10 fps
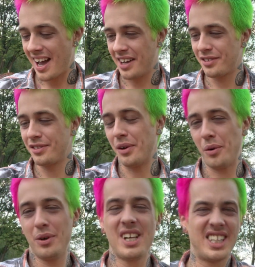
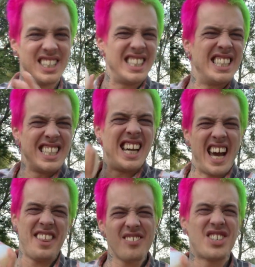So I
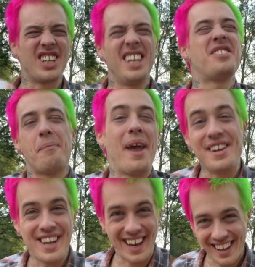think we should get to
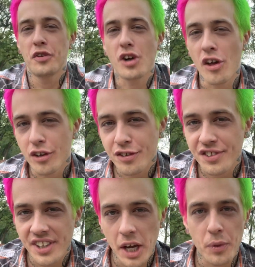painting. For colors
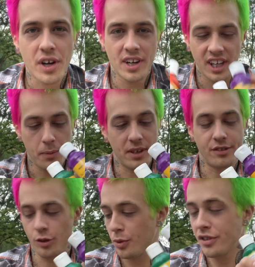today, we're gonna keep it
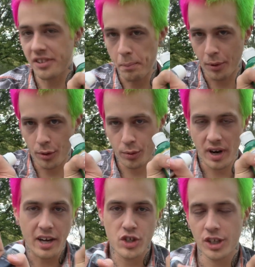super simple. We're
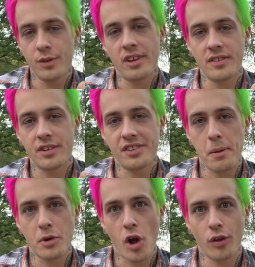actually using the
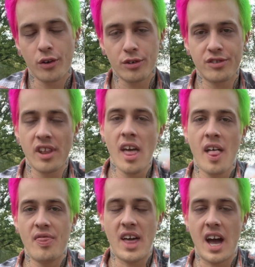same colors
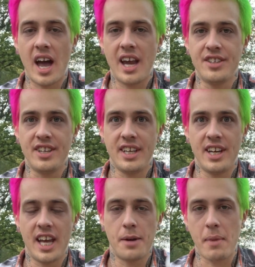that I
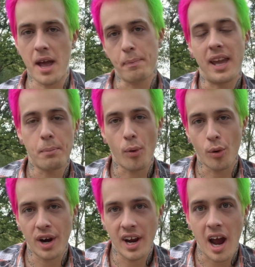did in my paint
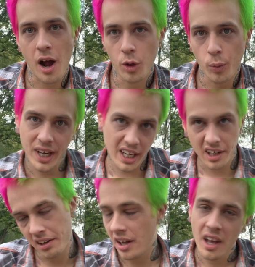pouring
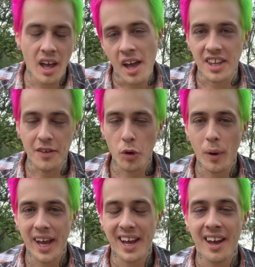Halloween
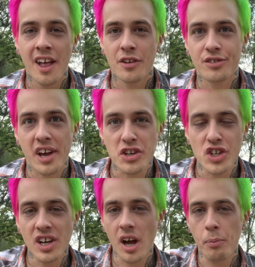giveaway. There's
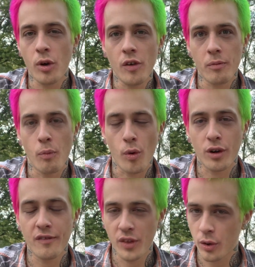actually a couple more
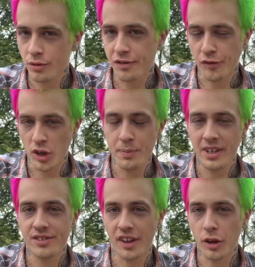of those freebies
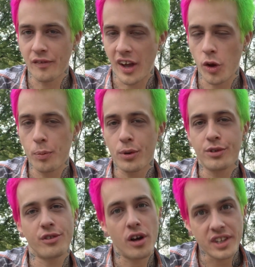still available,
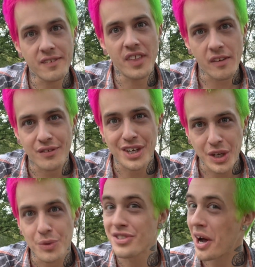so I'll leave that
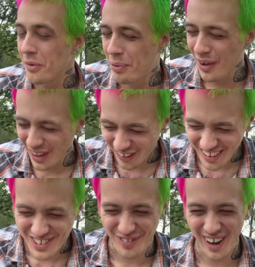video down below
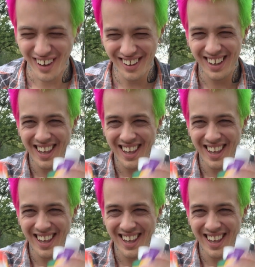as well.